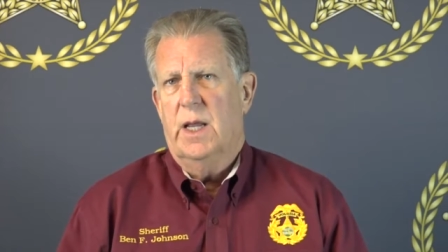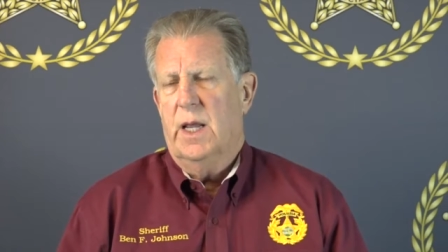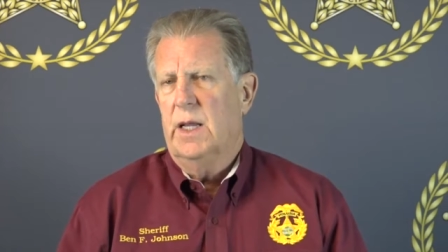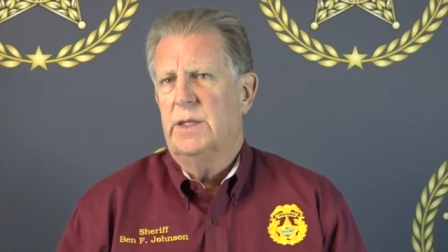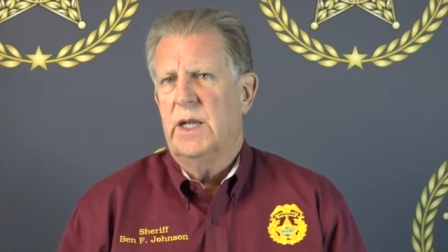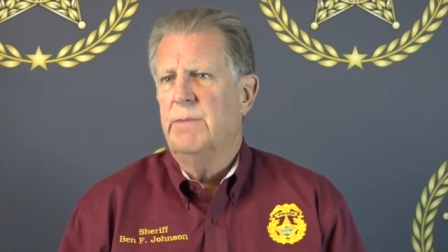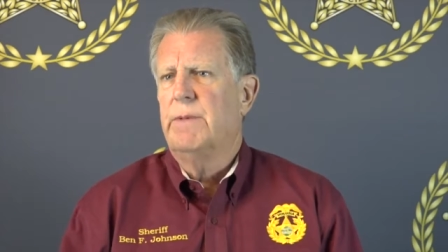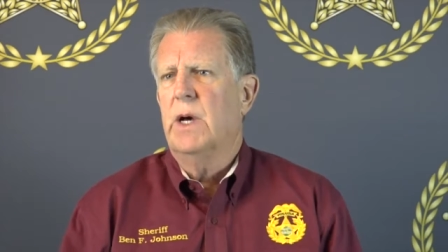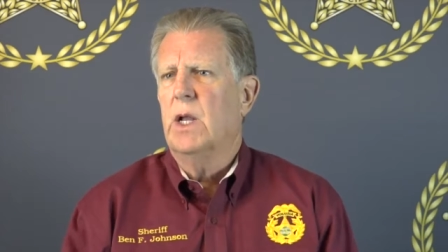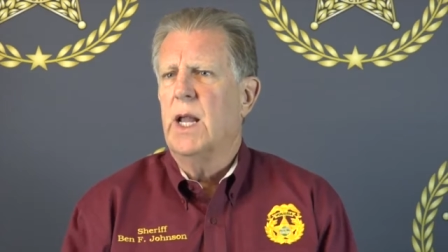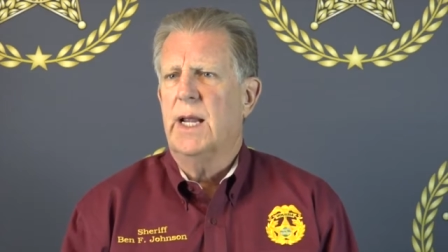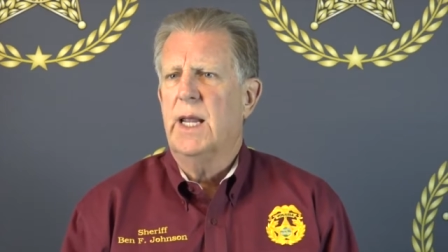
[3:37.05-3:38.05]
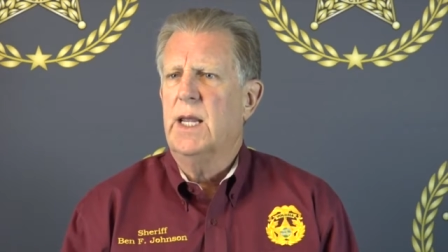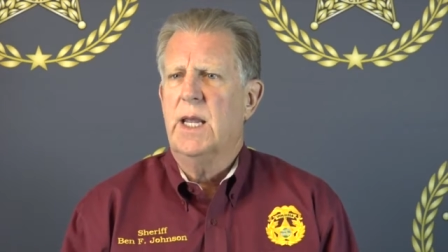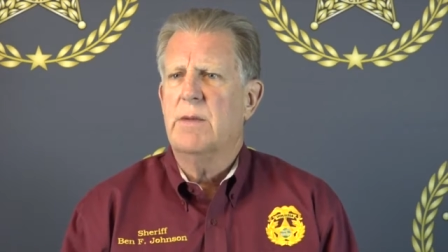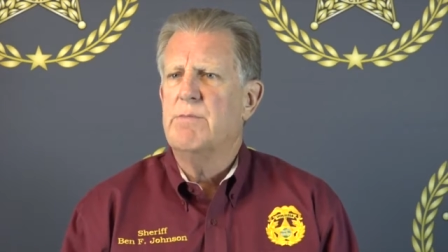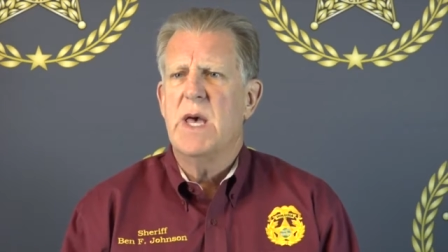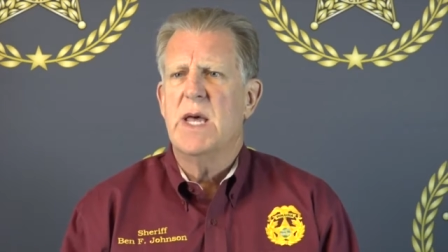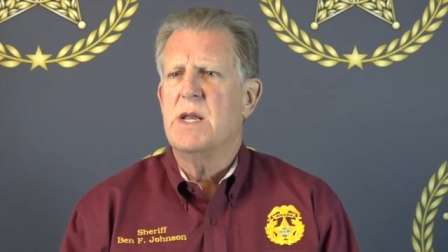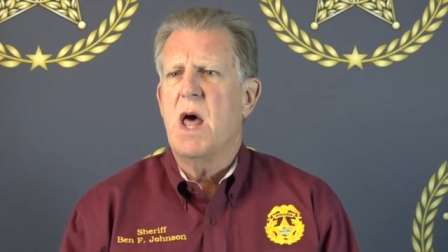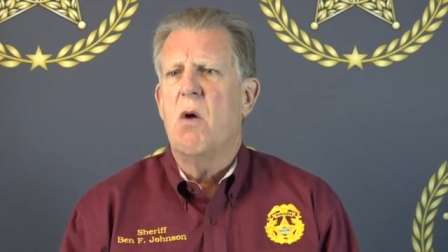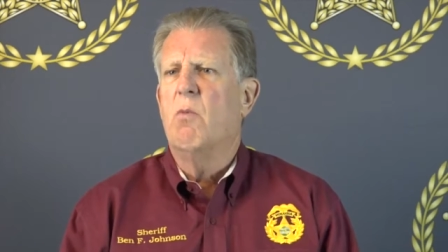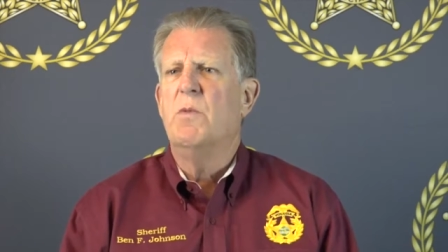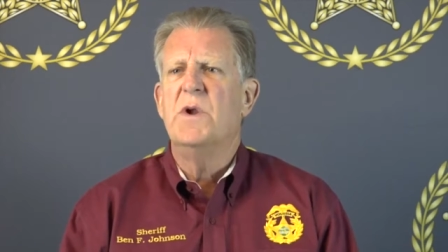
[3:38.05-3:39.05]
he felt like he had been
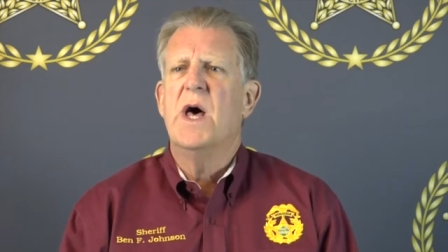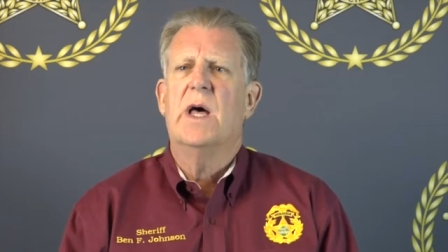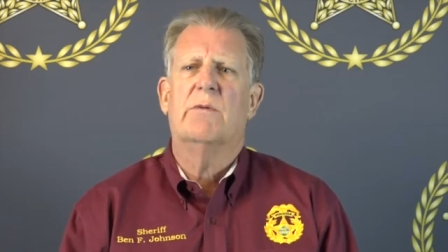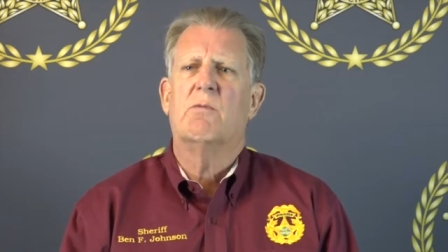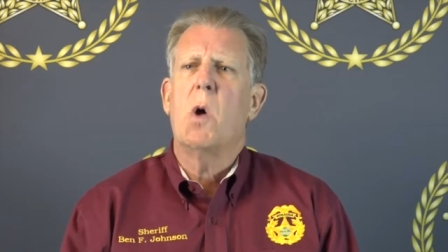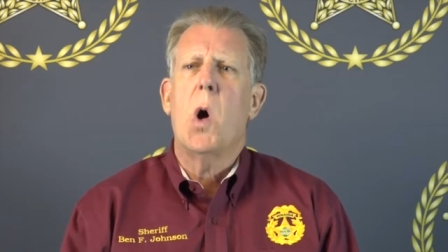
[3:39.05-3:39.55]
done